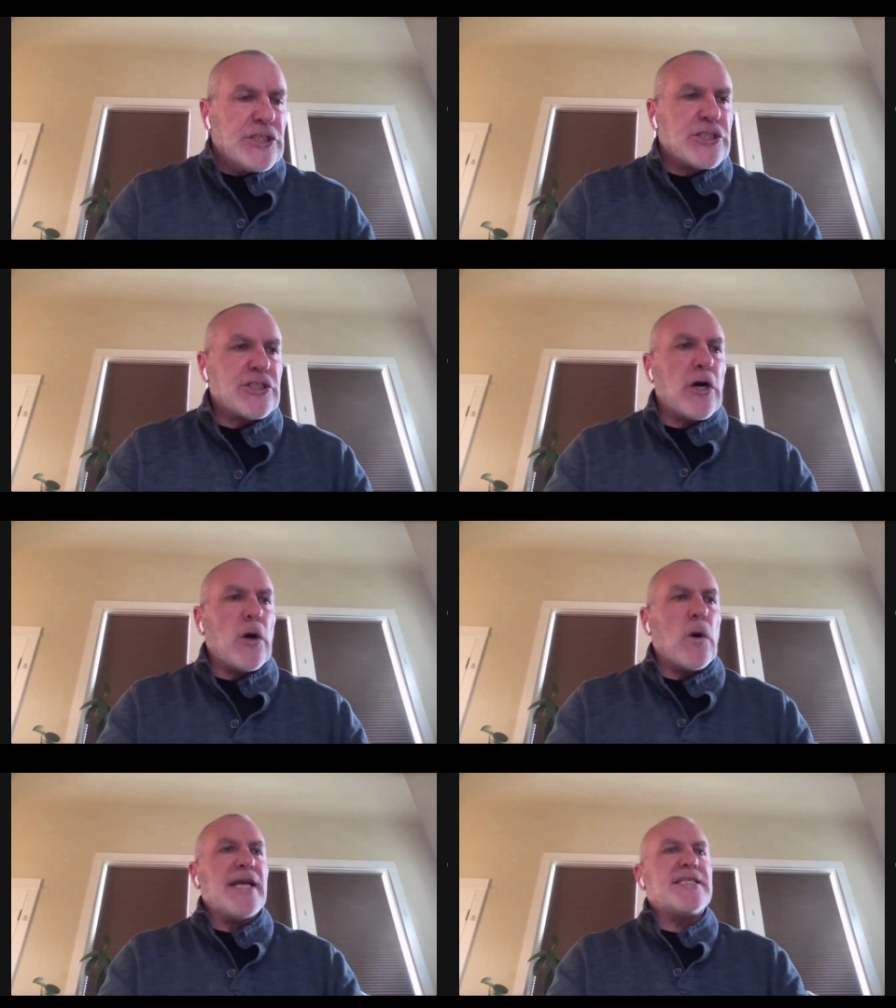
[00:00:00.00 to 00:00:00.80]

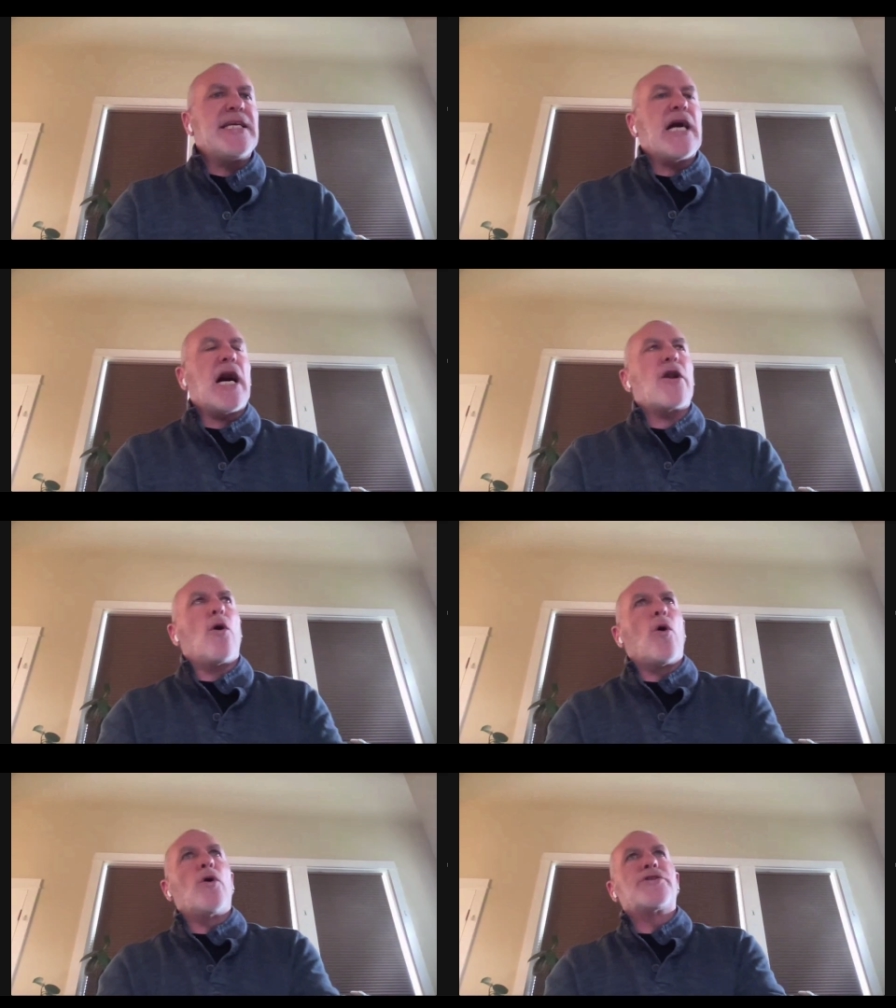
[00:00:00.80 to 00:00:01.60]
So as he got
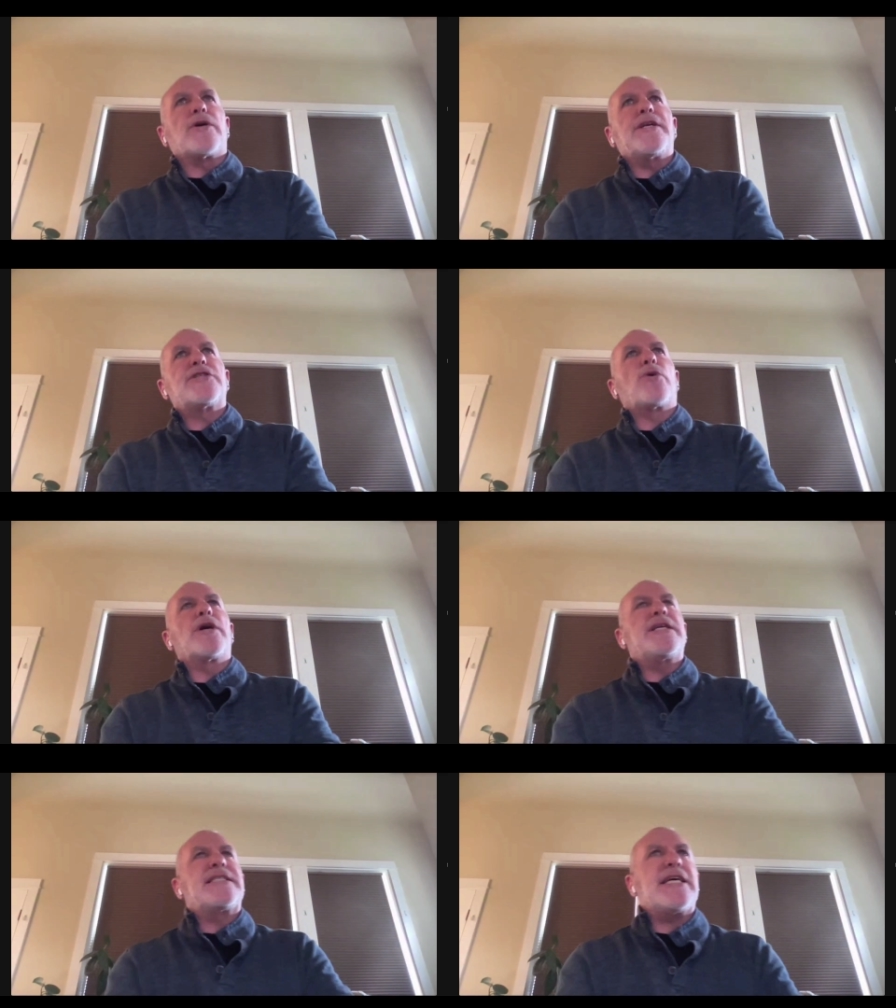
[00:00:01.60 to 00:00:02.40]
older and his
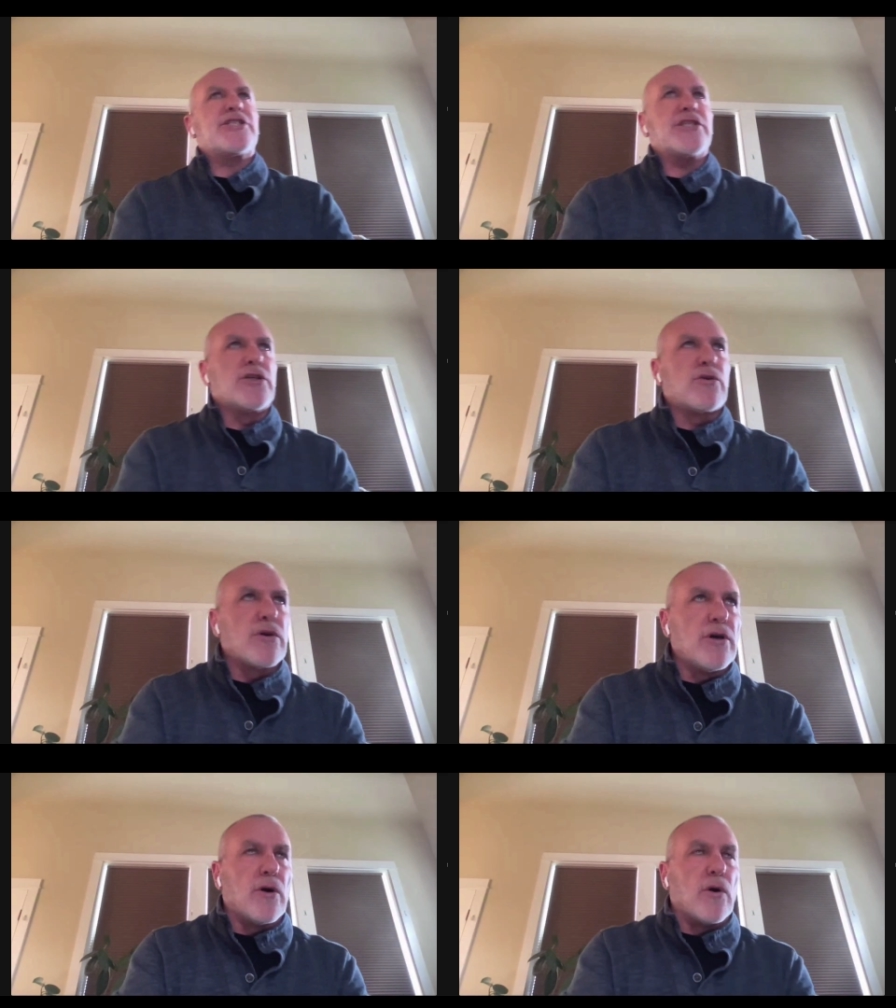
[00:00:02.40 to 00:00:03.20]
organization
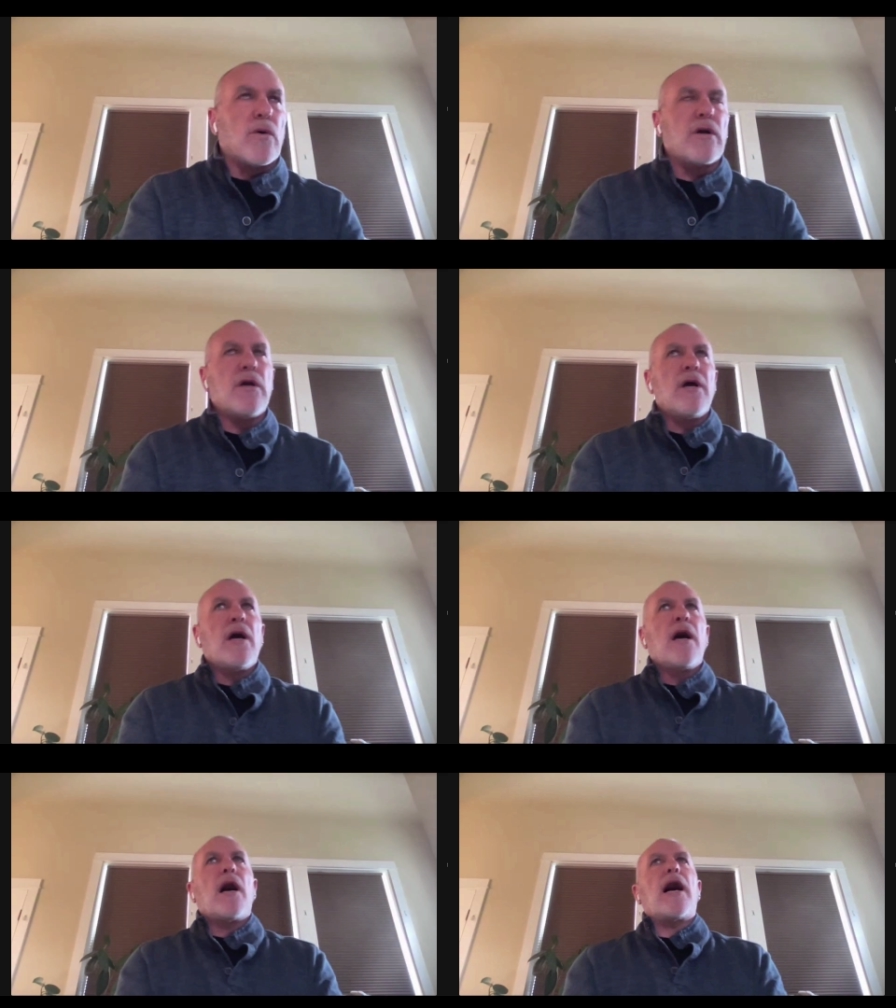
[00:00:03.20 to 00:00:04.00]
grew,
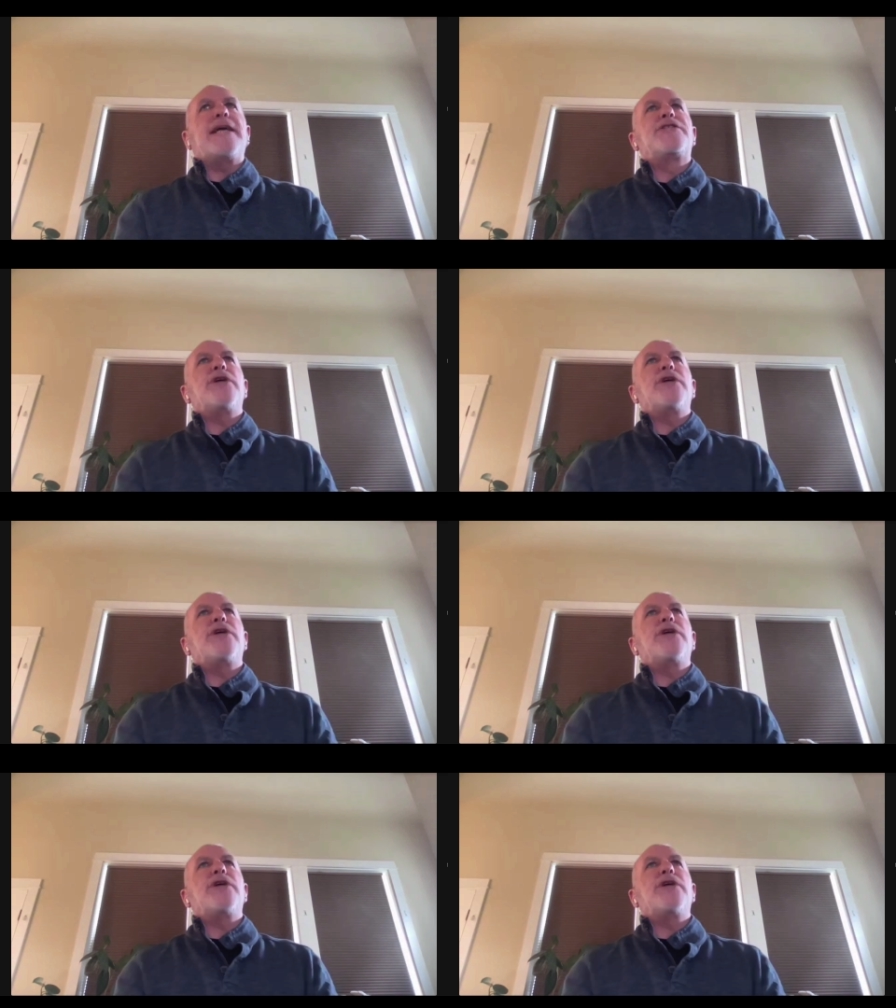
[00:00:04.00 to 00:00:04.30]
I